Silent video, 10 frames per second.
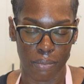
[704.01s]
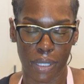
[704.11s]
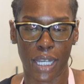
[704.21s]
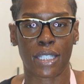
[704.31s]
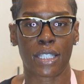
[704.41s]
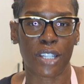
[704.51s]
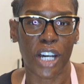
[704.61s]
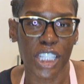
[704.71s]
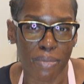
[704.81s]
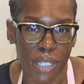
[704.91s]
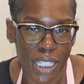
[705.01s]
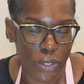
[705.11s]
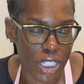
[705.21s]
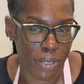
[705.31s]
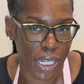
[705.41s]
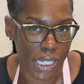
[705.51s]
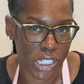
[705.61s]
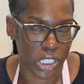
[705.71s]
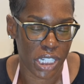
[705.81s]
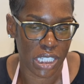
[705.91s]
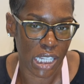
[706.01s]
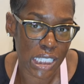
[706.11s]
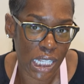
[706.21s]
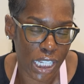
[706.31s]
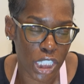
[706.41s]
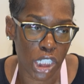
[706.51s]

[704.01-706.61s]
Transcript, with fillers: because this is ultimately what your pancakes are gonna taste like.